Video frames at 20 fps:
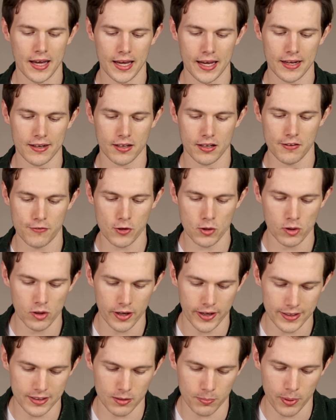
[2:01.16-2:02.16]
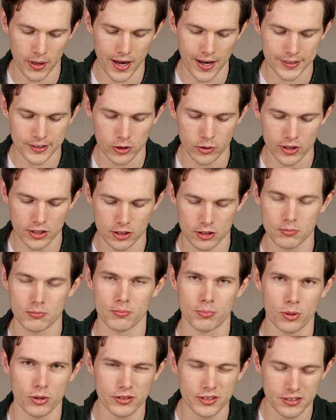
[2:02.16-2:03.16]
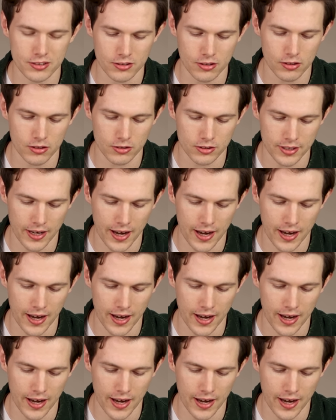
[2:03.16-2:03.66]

And if you look at the back, you can just pull this little